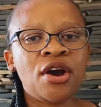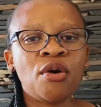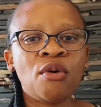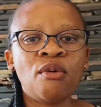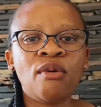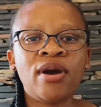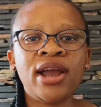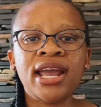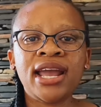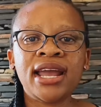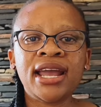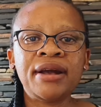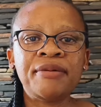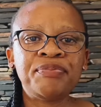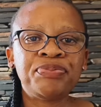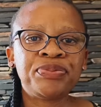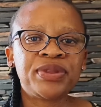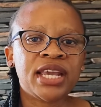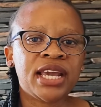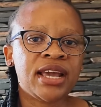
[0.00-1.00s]
Where
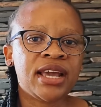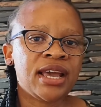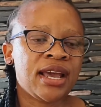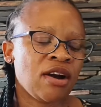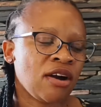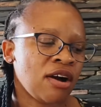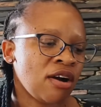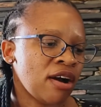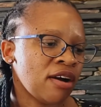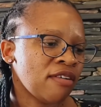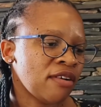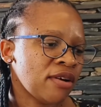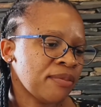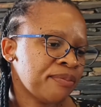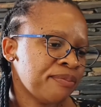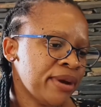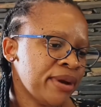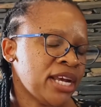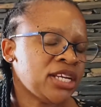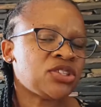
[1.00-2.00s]

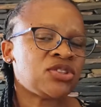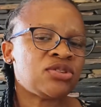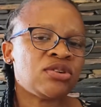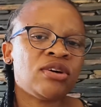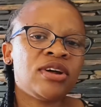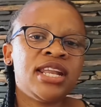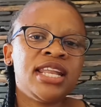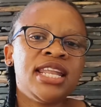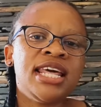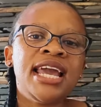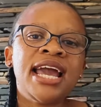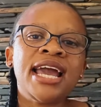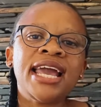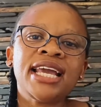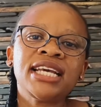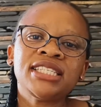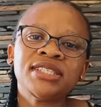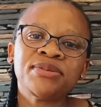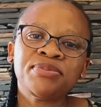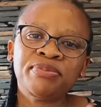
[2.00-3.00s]
based on their
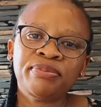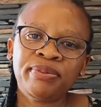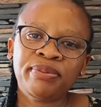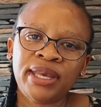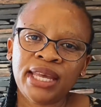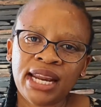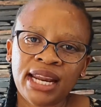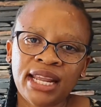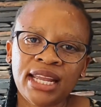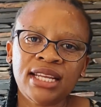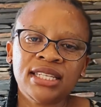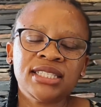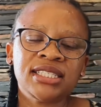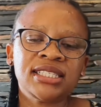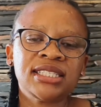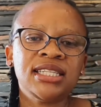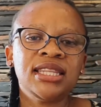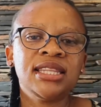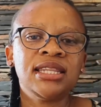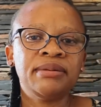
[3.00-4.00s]

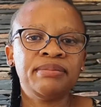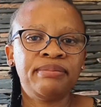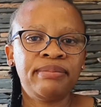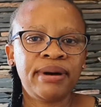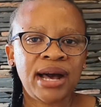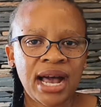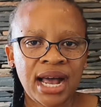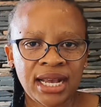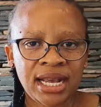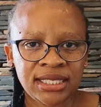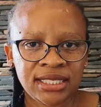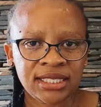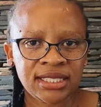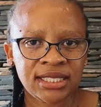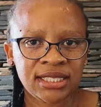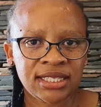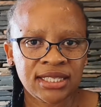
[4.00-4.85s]
experience in the past,